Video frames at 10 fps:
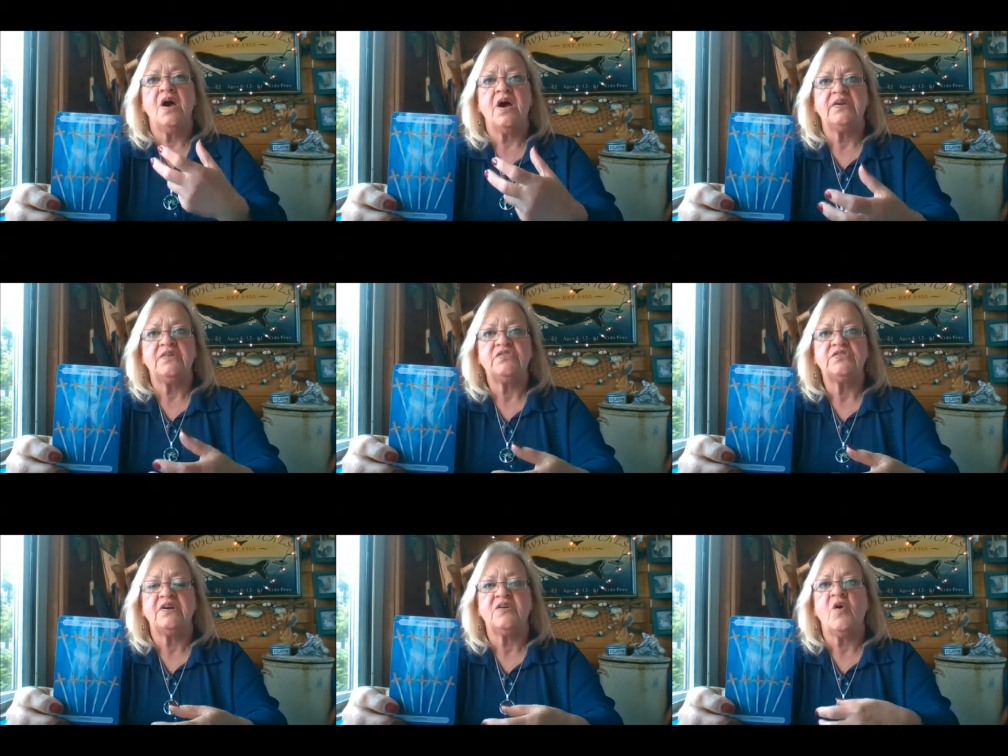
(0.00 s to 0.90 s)
I can
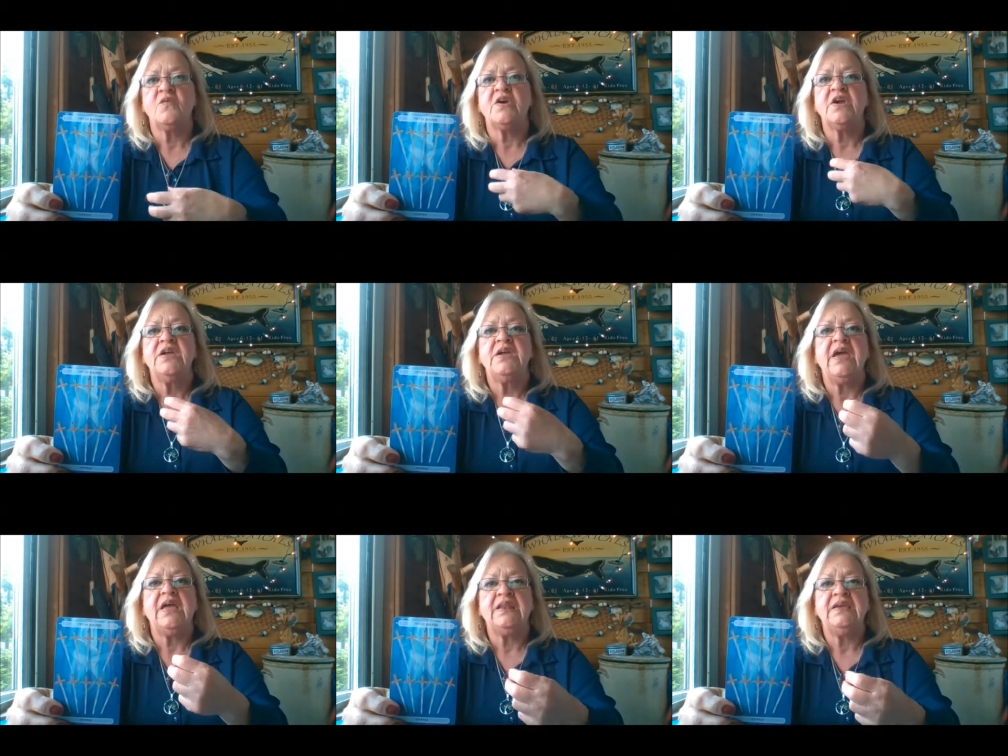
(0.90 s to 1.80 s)
start over.
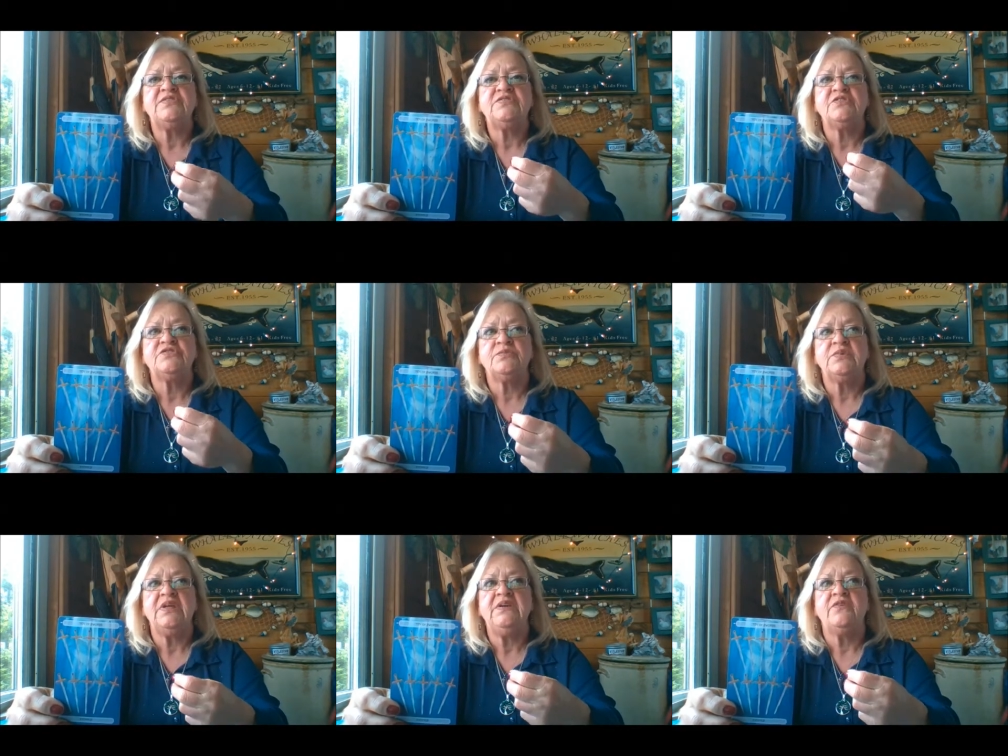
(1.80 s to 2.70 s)
At least there's the
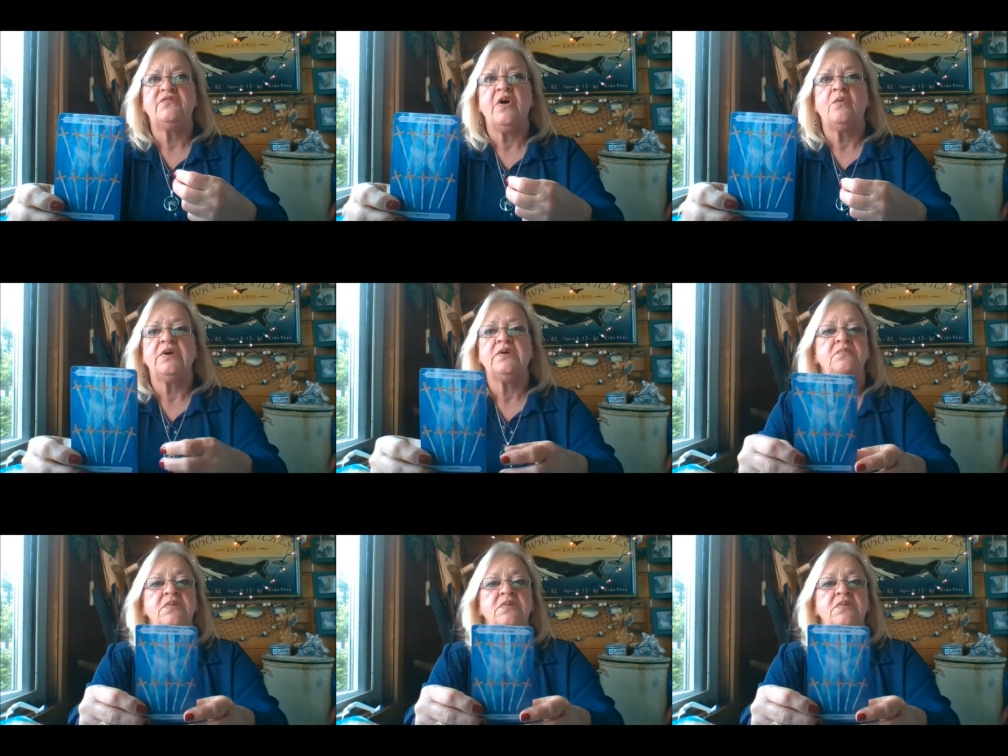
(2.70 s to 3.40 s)
relief of knowing